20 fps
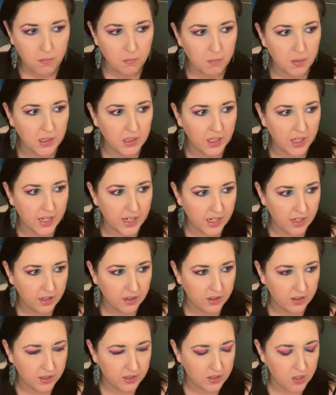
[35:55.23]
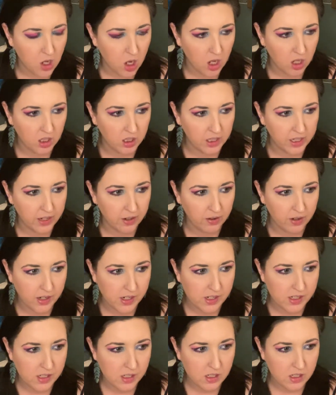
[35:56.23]
But like the song
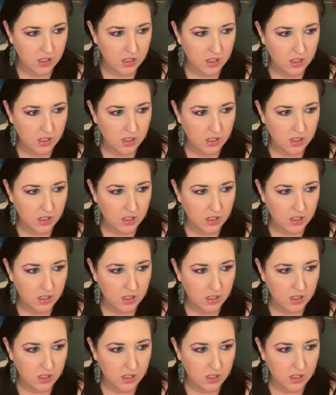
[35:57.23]
lyrics,